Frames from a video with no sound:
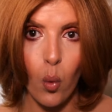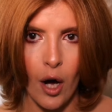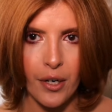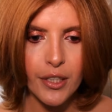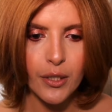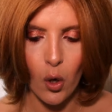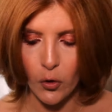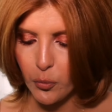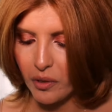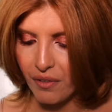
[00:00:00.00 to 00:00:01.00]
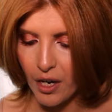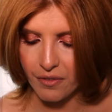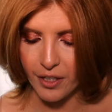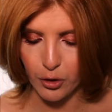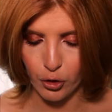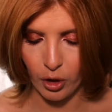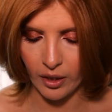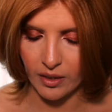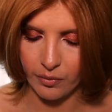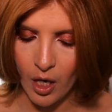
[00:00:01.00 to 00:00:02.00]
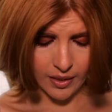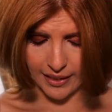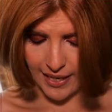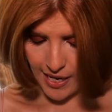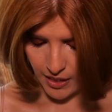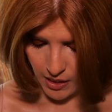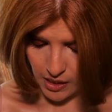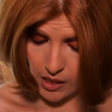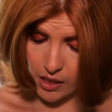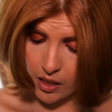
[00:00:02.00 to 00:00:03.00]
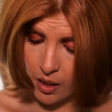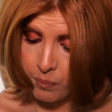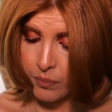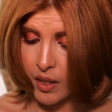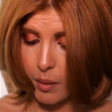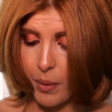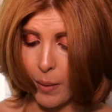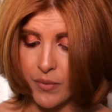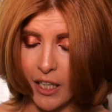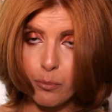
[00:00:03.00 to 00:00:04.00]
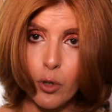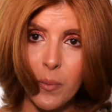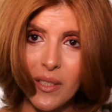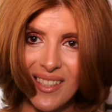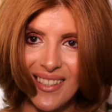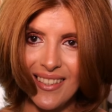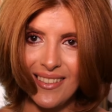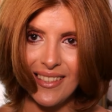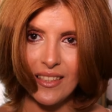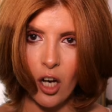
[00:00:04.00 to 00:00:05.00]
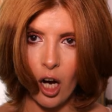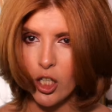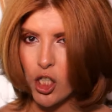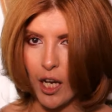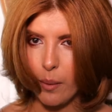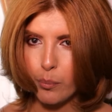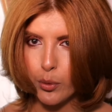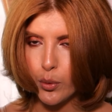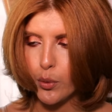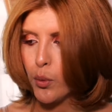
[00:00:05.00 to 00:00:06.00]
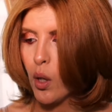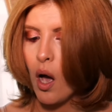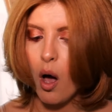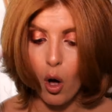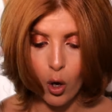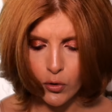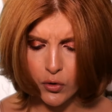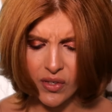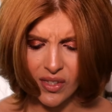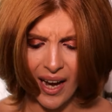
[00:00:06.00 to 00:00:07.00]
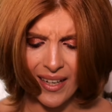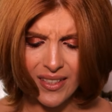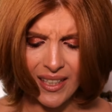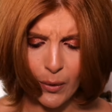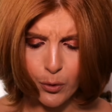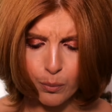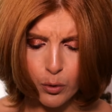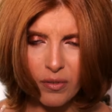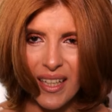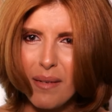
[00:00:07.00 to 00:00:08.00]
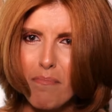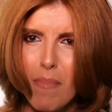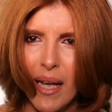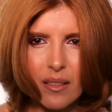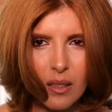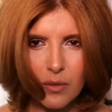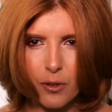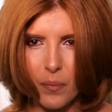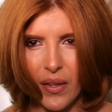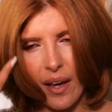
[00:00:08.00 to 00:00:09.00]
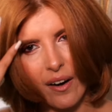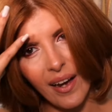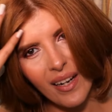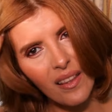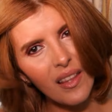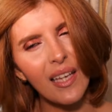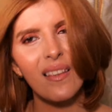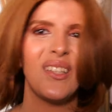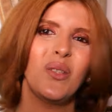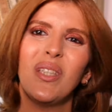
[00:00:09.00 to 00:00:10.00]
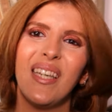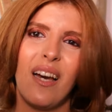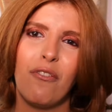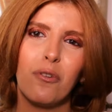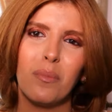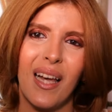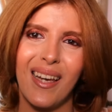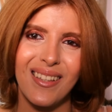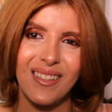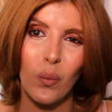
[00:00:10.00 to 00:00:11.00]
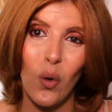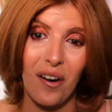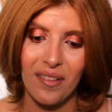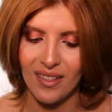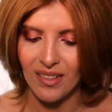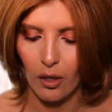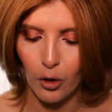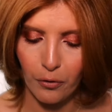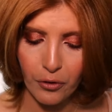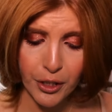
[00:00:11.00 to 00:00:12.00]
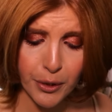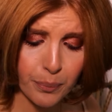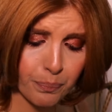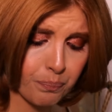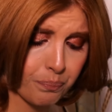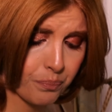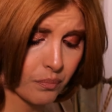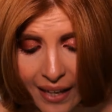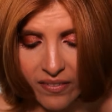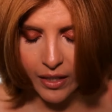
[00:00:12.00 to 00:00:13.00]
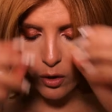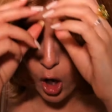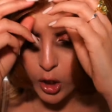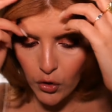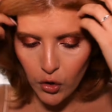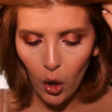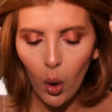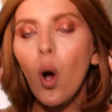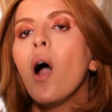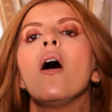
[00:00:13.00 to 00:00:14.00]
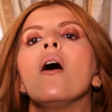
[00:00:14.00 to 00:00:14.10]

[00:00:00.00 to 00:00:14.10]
water can also be very, very destructive. And the K18 Peptide Preps Detox Shampoo, also designed to like remove any metals from the hair, anything that you get from like water that's not good for you. And then also